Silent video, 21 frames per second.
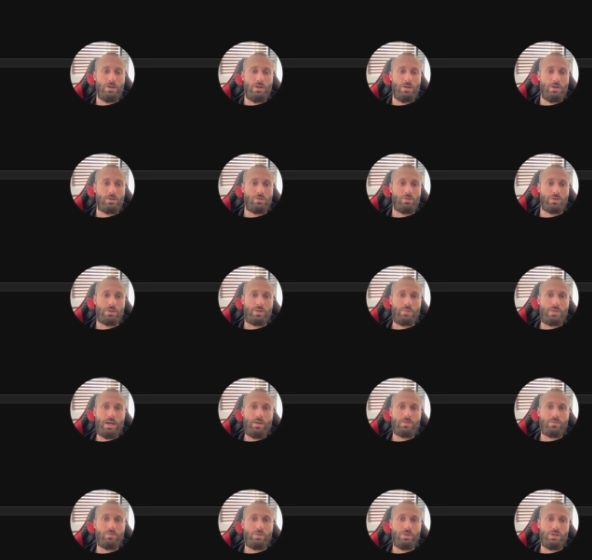so
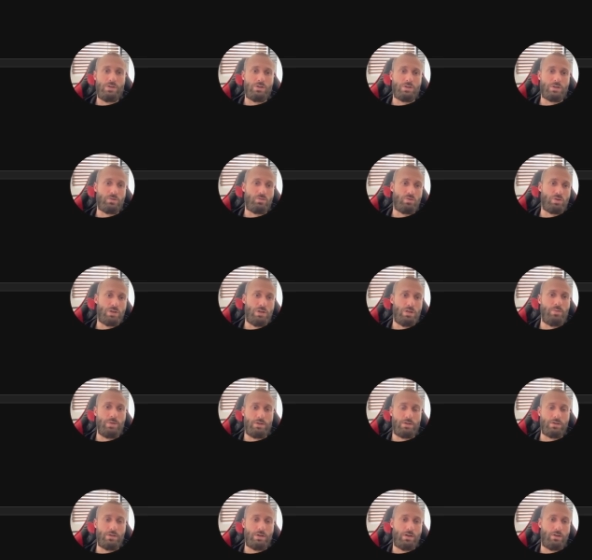sometimes we need just to skip
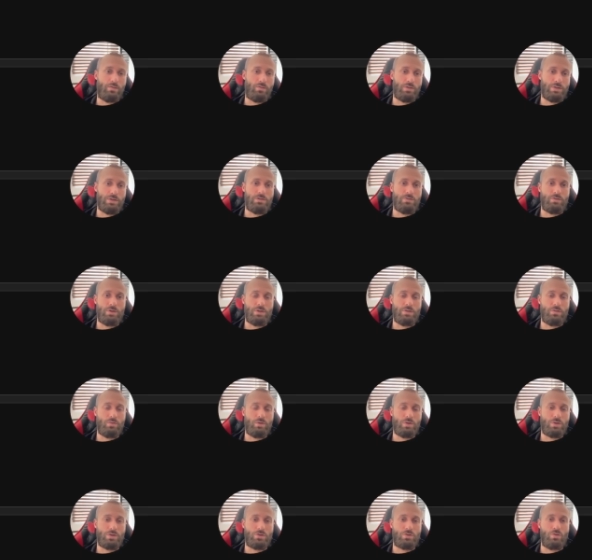it, and for this reason we're
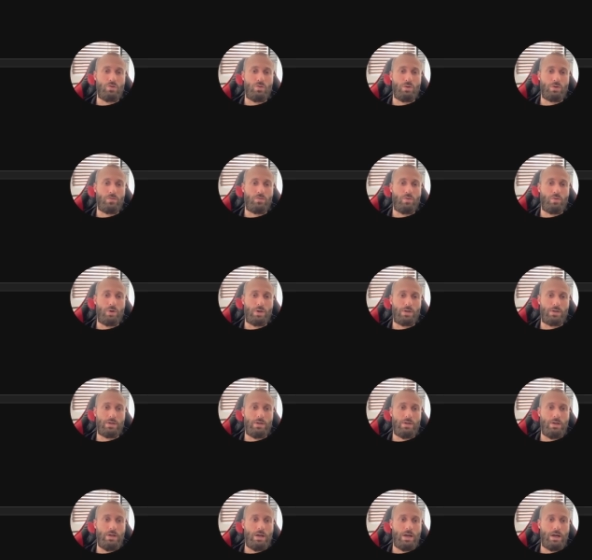just going forward.
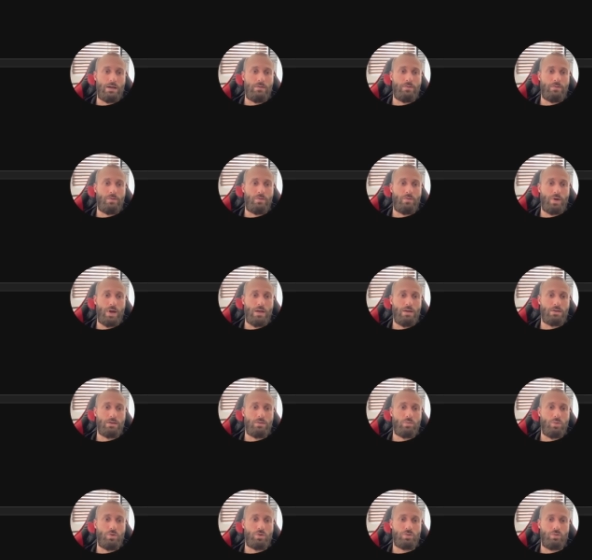And if we failed
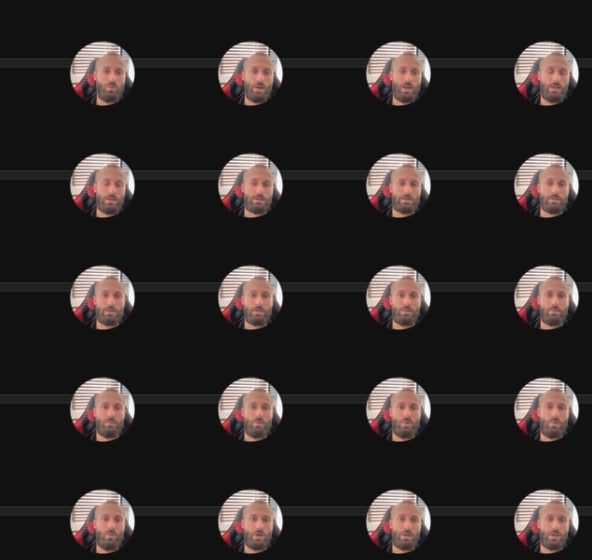in both ways,
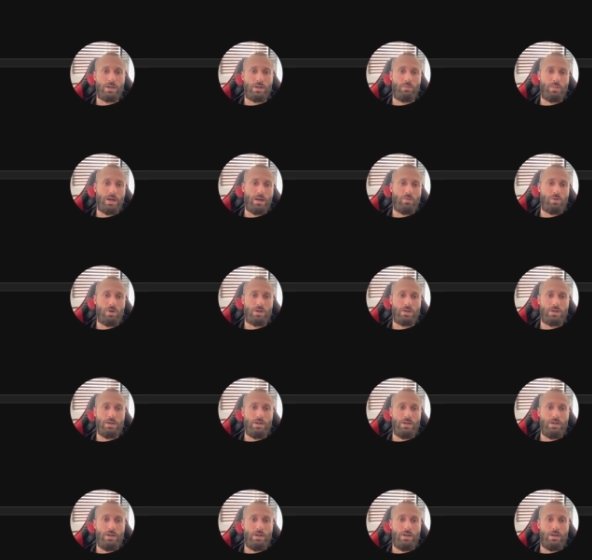forward and backward,
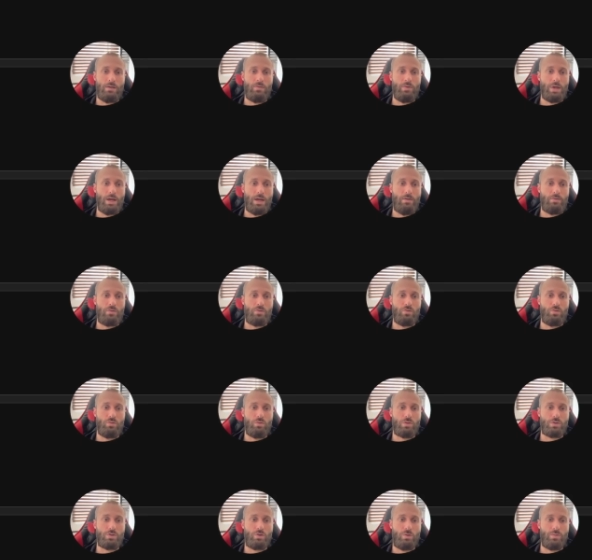then we'll have
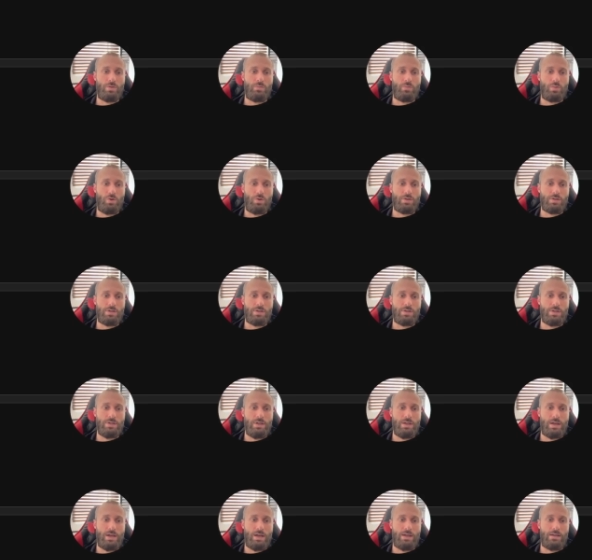to stop the process
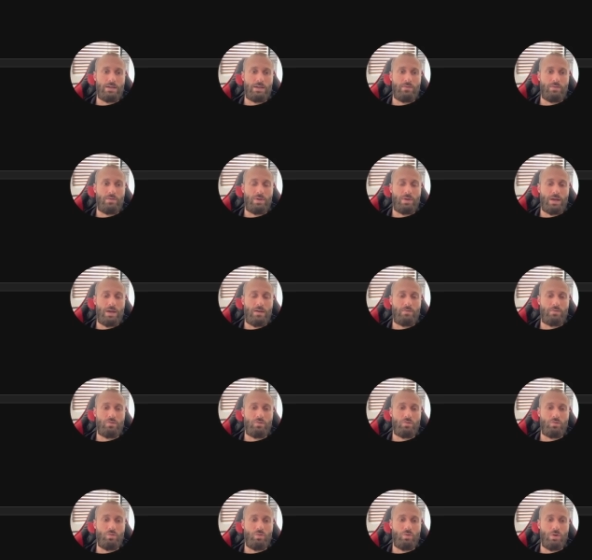and then we'll have
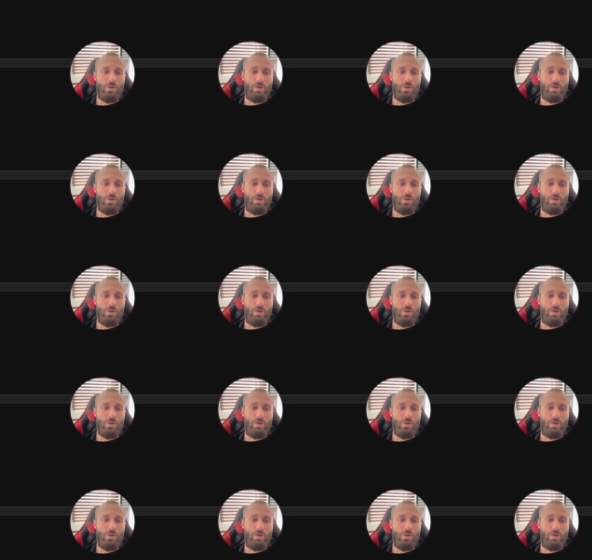to